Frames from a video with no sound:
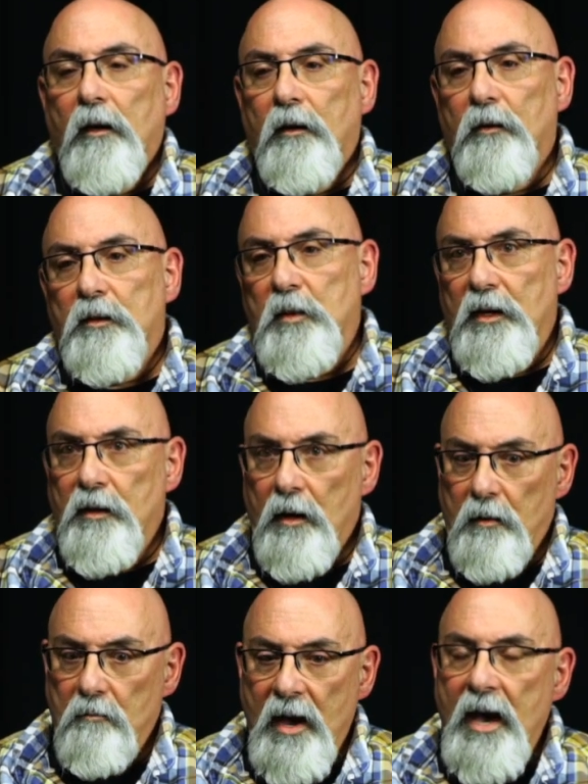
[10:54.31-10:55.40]
to be the
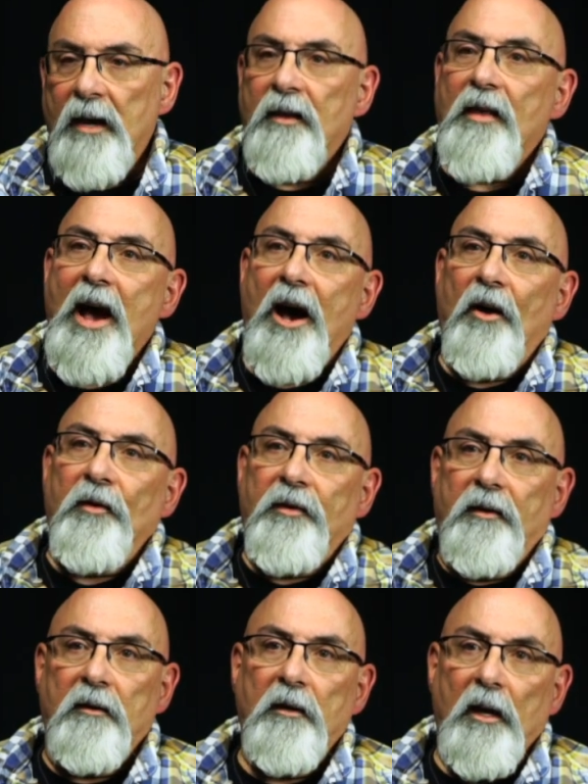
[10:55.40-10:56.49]
man of the house
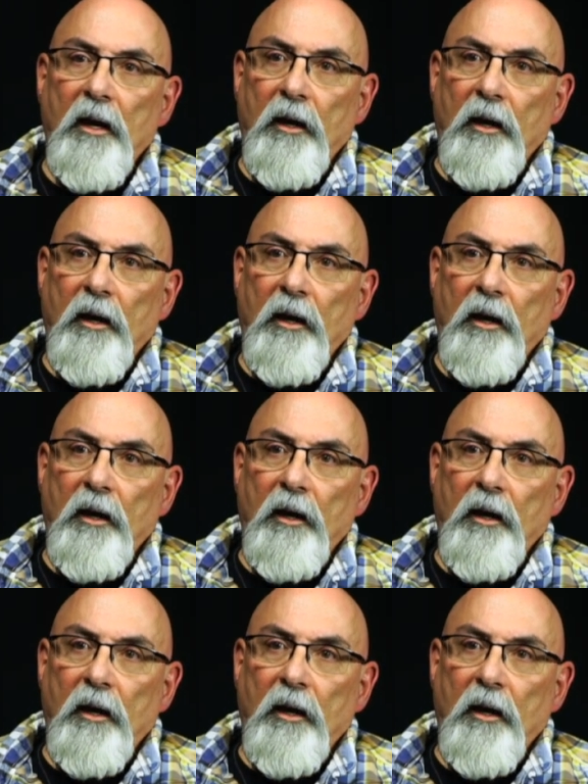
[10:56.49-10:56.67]
and,